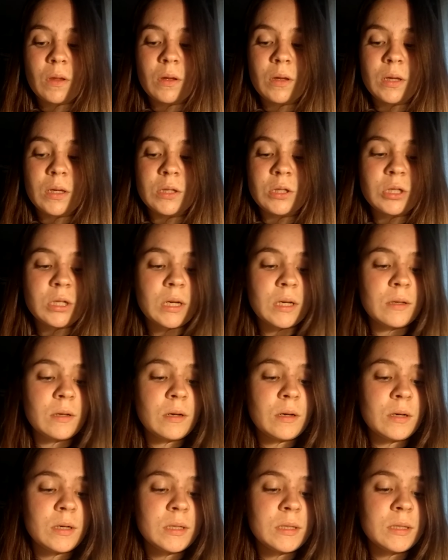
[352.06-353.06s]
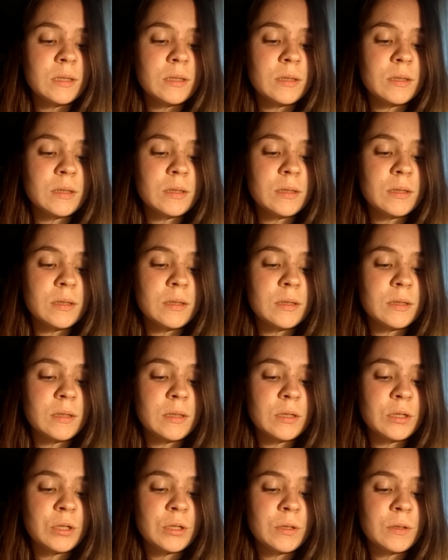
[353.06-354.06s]
It can cause
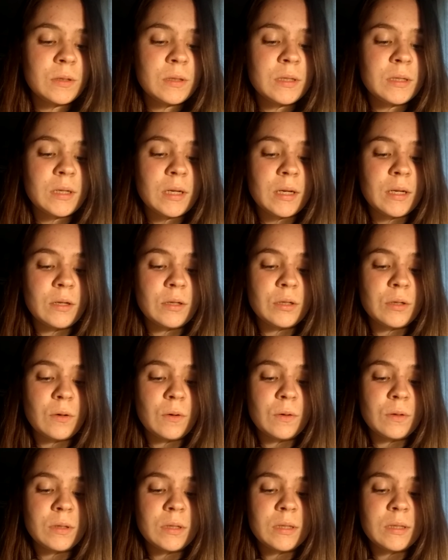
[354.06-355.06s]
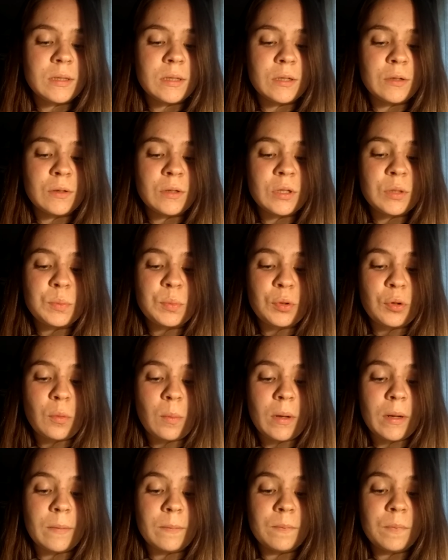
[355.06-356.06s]
seizures and other serious
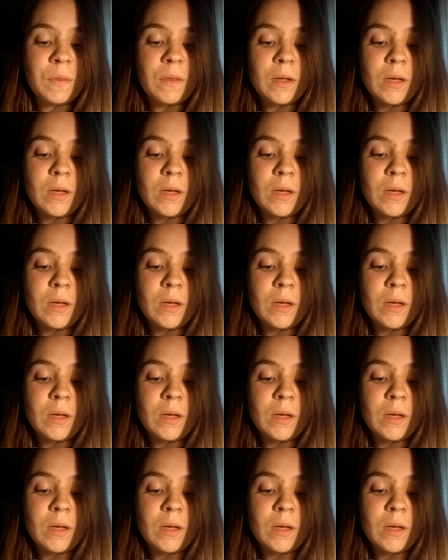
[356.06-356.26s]
problems.